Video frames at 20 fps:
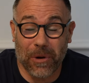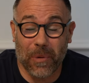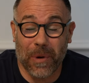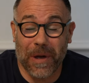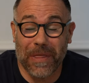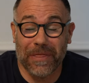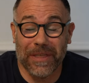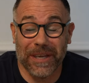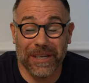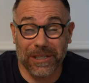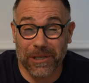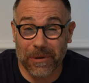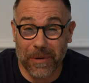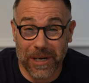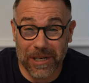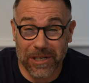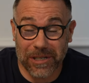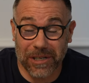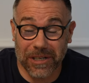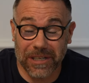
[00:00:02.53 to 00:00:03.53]
when this
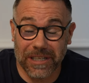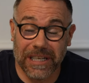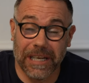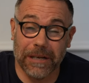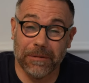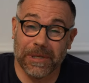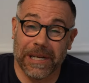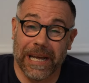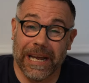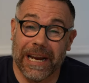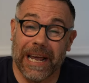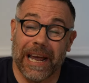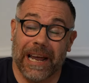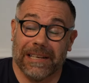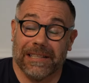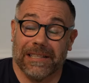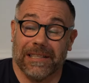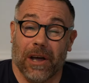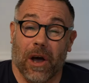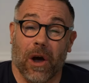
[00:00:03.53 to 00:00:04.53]
question keeps getting asked